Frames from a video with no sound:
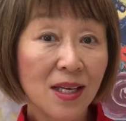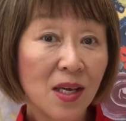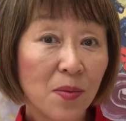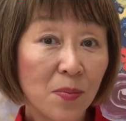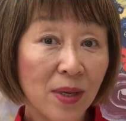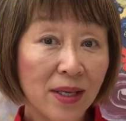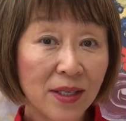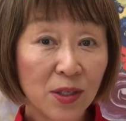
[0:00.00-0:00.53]

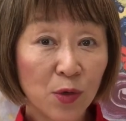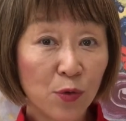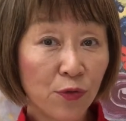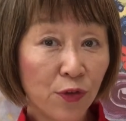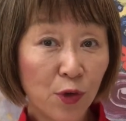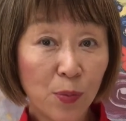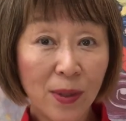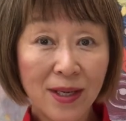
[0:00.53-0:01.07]
make you
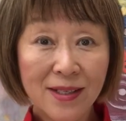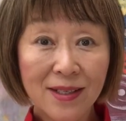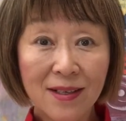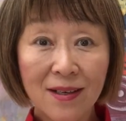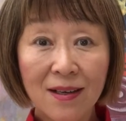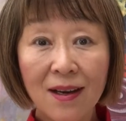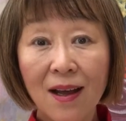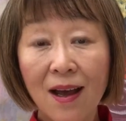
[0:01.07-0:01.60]
feel
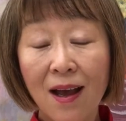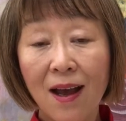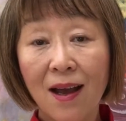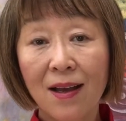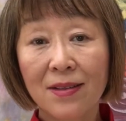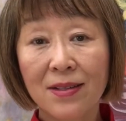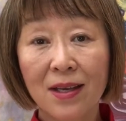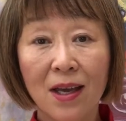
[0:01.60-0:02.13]
better,
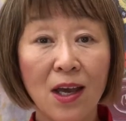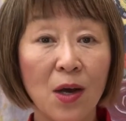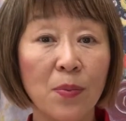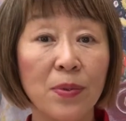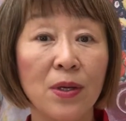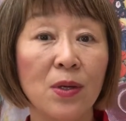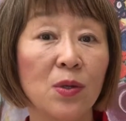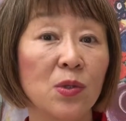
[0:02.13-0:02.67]
and help
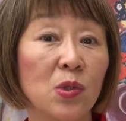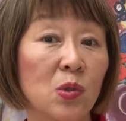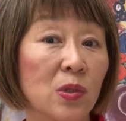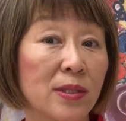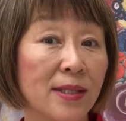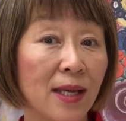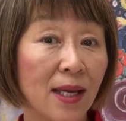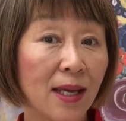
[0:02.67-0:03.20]
you to
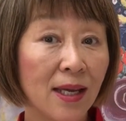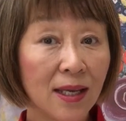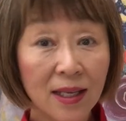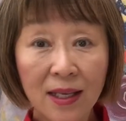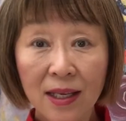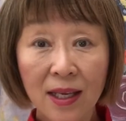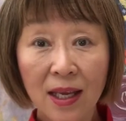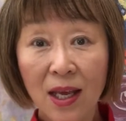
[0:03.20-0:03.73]
stay
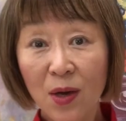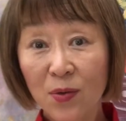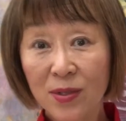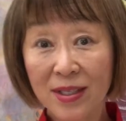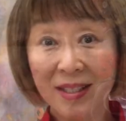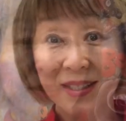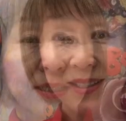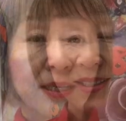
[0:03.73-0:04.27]
healthy.
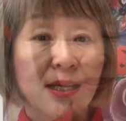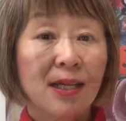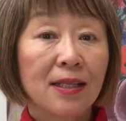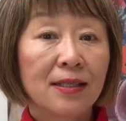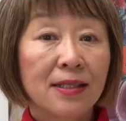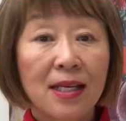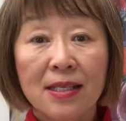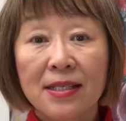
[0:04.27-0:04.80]

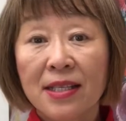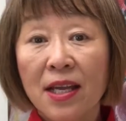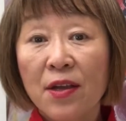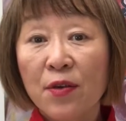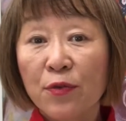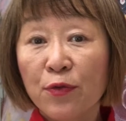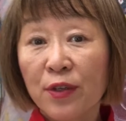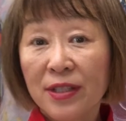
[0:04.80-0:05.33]
That's it
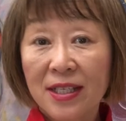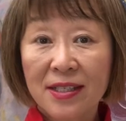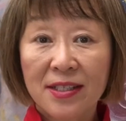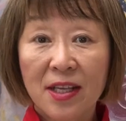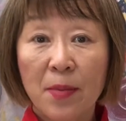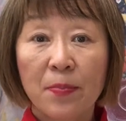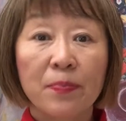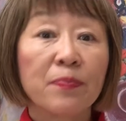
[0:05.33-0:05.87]
for this time.
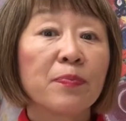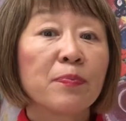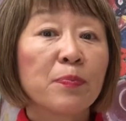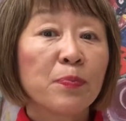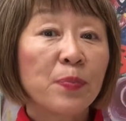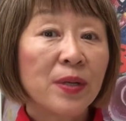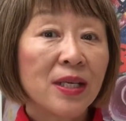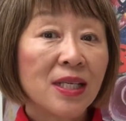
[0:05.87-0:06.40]

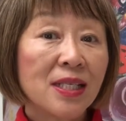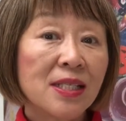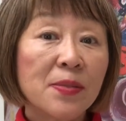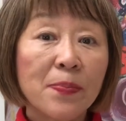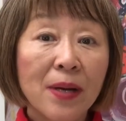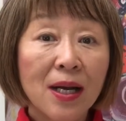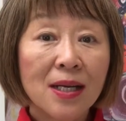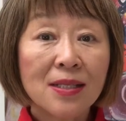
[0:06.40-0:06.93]
Please
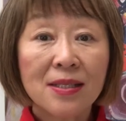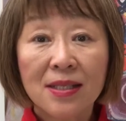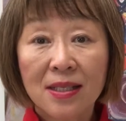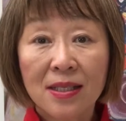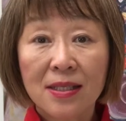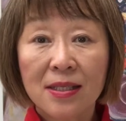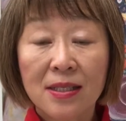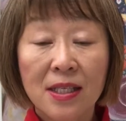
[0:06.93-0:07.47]
pass
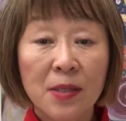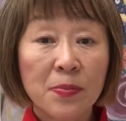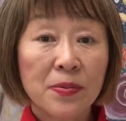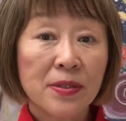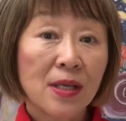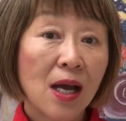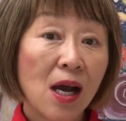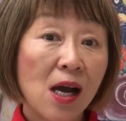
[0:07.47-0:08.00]
these tips
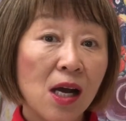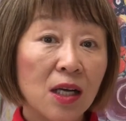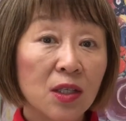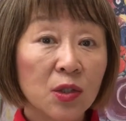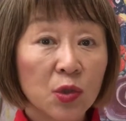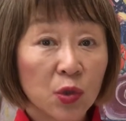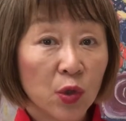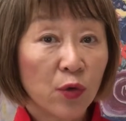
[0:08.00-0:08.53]
on
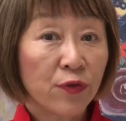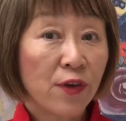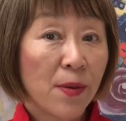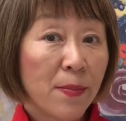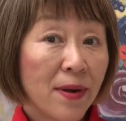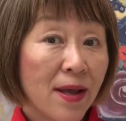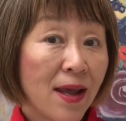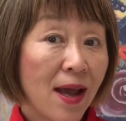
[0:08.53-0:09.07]
to your
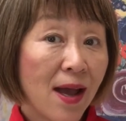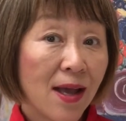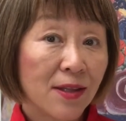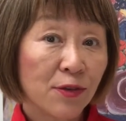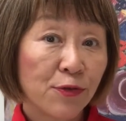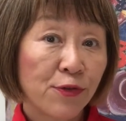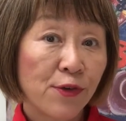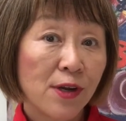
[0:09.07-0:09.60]
family and
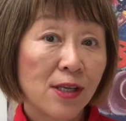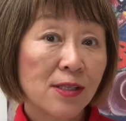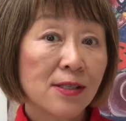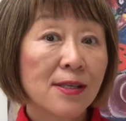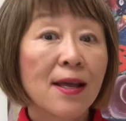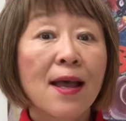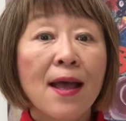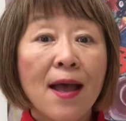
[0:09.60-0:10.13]
friends,
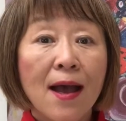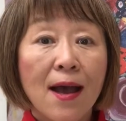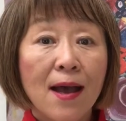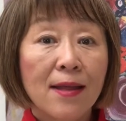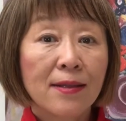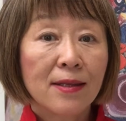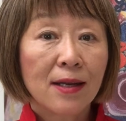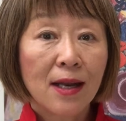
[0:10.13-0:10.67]
and
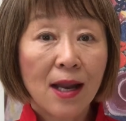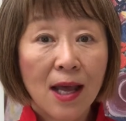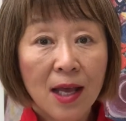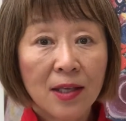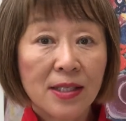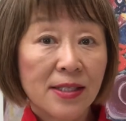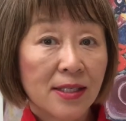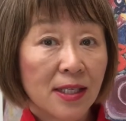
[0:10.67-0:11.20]

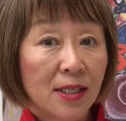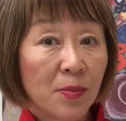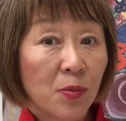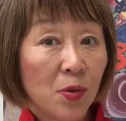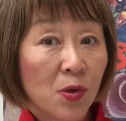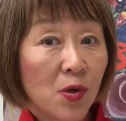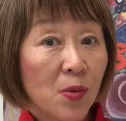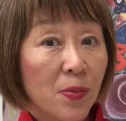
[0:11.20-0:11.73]
let's see
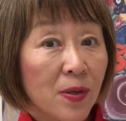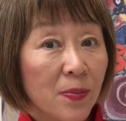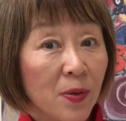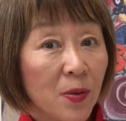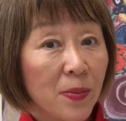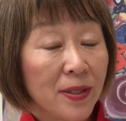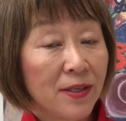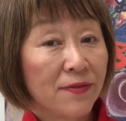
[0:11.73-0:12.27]
more people
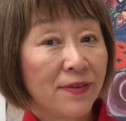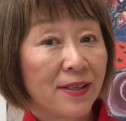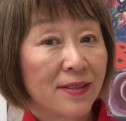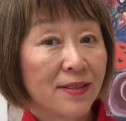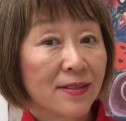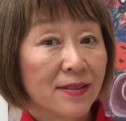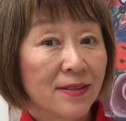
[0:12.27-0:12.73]
benefit.